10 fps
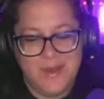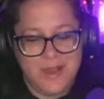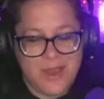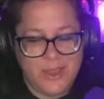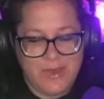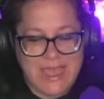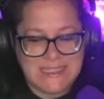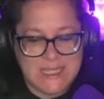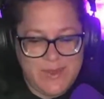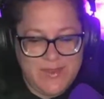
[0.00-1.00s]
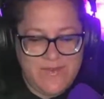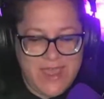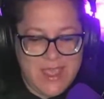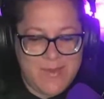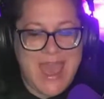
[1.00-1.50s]
We call you KCP
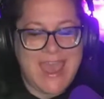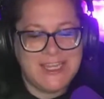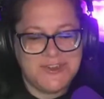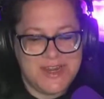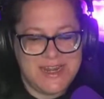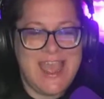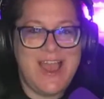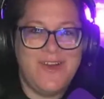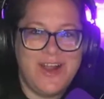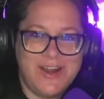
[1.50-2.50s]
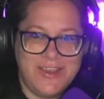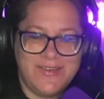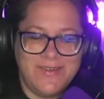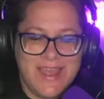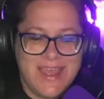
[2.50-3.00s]
fam. Hi, Trinity. How are
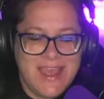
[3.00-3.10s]
you?